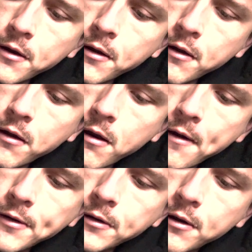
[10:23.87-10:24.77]
getting
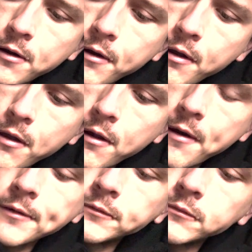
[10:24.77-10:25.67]
ink, paper, things like
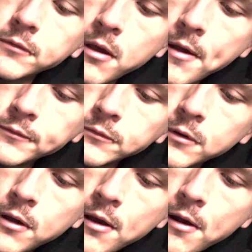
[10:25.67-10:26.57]
that. Depending on the
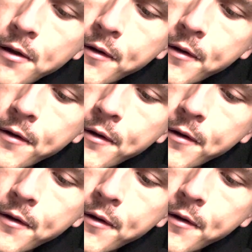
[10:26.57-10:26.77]
audition, you